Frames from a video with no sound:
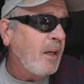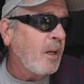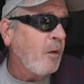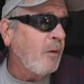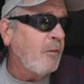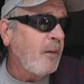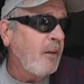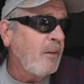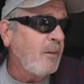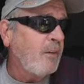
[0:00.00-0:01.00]
Go over
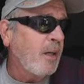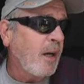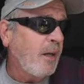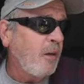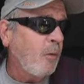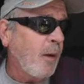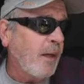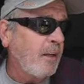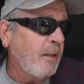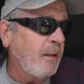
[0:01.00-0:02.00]
here. I do a
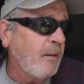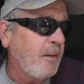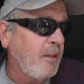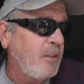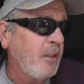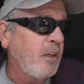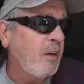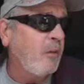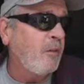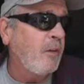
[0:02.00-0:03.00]
right click on these. You can
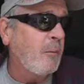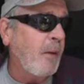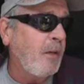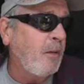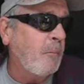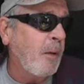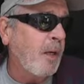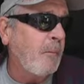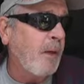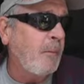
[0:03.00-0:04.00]
go to the menu and pick
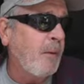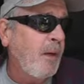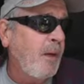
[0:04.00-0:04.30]
them up.